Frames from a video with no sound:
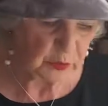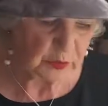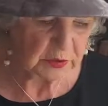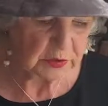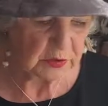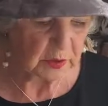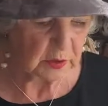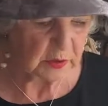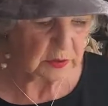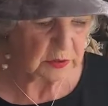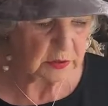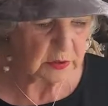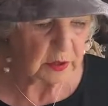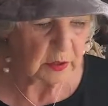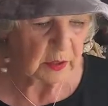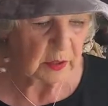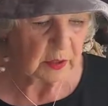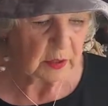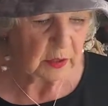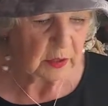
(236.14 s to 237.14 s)
at that.
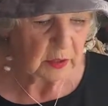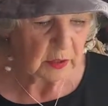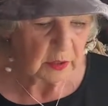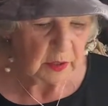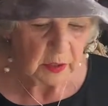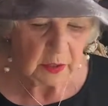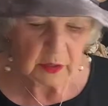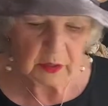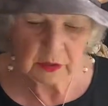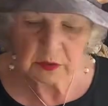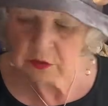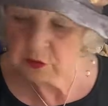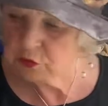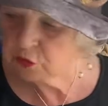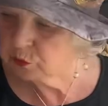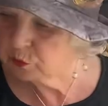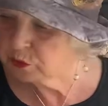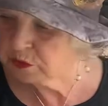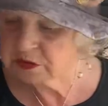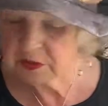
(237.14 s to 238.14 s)
And
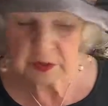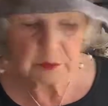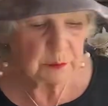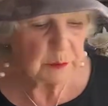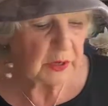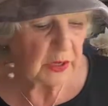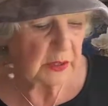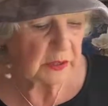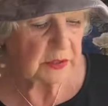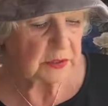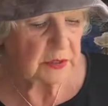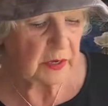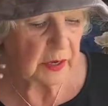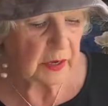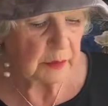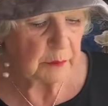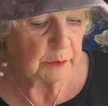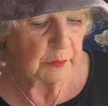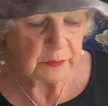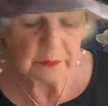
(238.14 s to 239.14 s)
you would take more
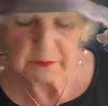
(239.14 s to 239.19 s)
time